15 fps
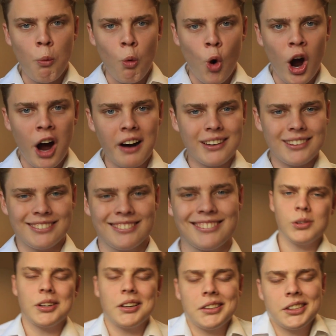Moi.
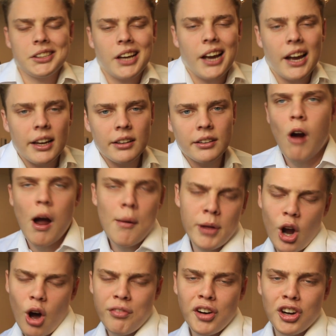What can I say? Rubbing
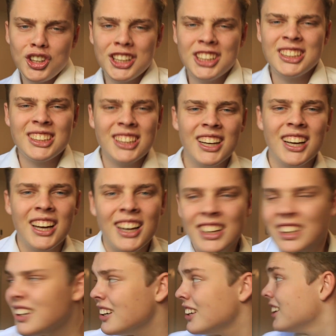off on yous.
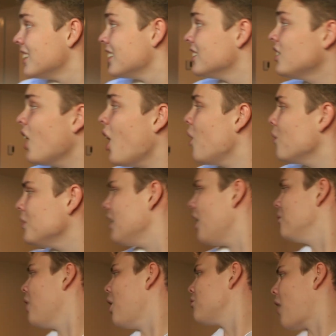No,
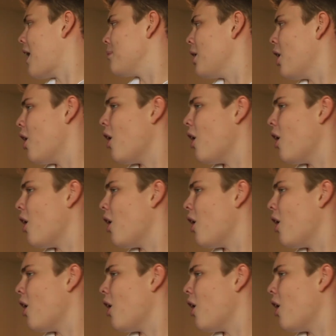I'm not rubbing